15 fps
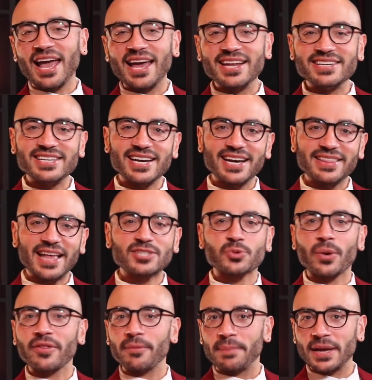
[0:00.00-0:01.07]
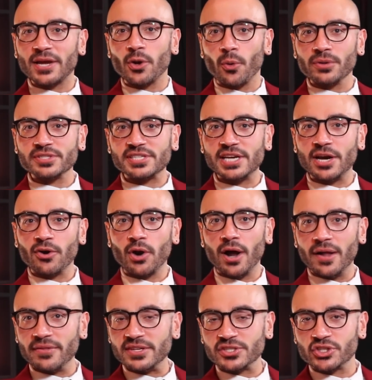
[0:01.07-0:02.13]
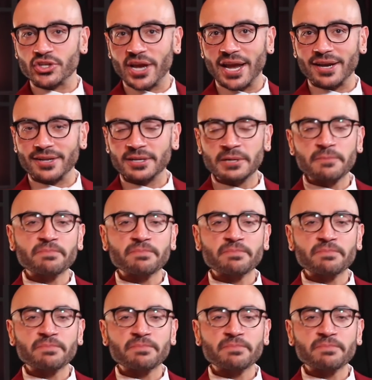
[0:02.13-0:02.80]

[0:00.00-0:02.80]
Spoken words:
And that's one of the big goals here on this channel.